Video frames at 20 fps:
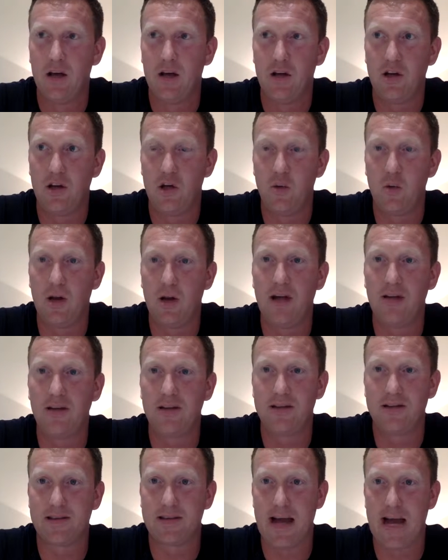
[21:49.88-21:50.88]
you will
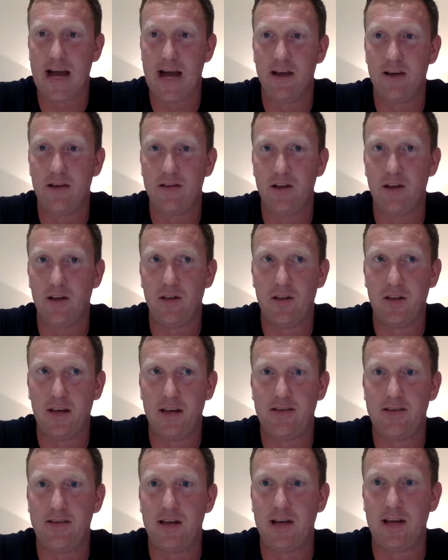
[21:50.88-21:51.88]
understand that
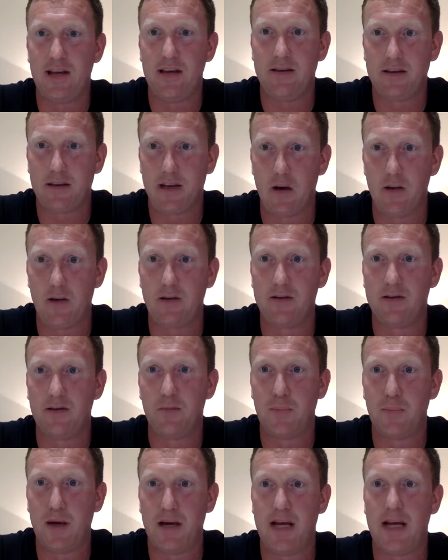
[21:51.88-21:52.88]
this is going to
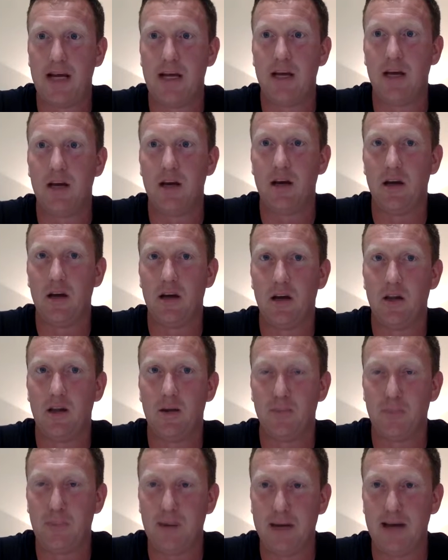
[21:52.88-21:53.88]
be
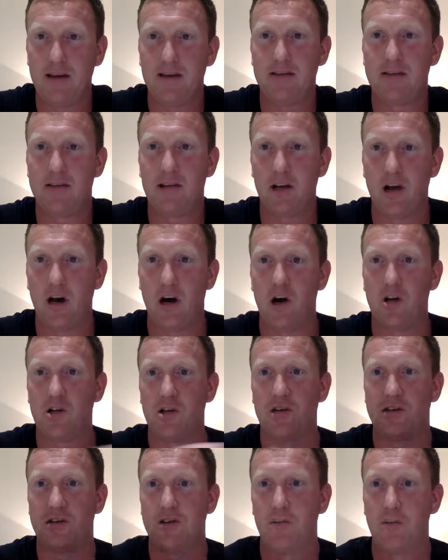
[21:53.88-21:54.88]
the biggest, the
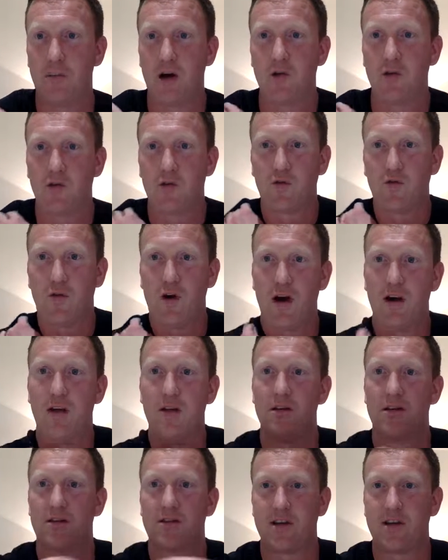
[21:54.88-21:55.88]
largest, the most
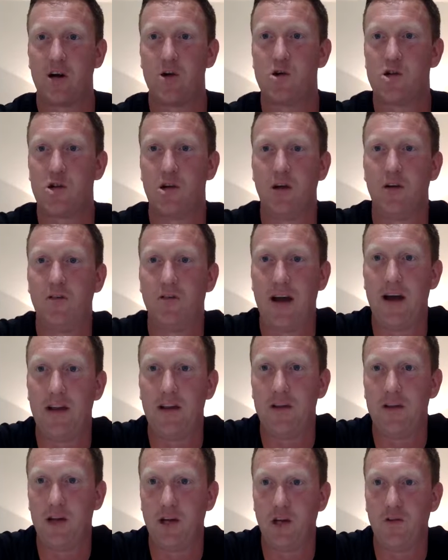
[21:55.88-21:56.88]
fun social
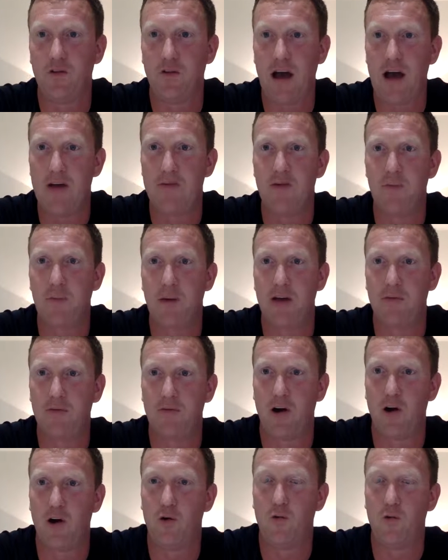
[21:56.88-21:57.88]
event that you've ever been
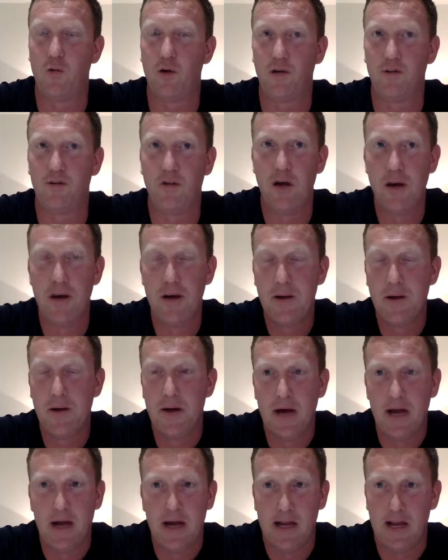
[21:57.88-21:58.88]
involved with.
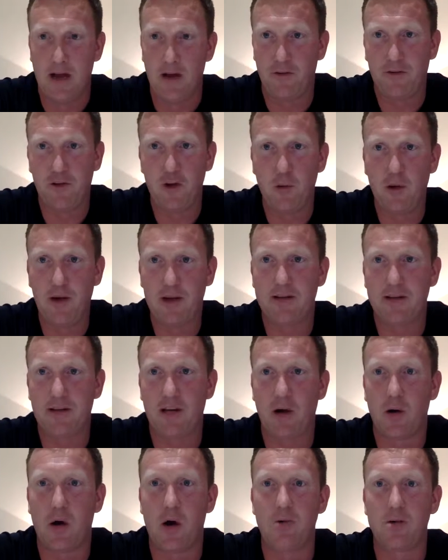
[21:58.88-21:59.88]
Now, a few weeks
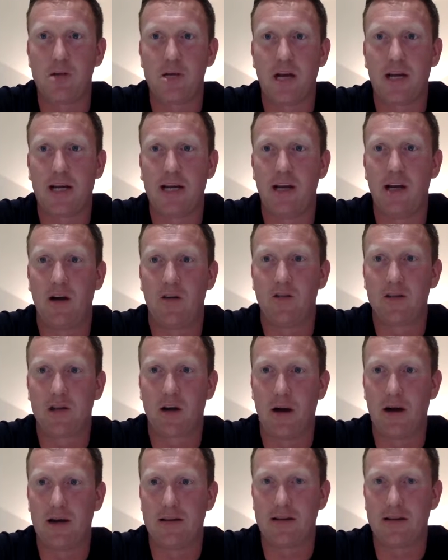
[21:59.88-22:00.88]
ago, I was lucky enough to go out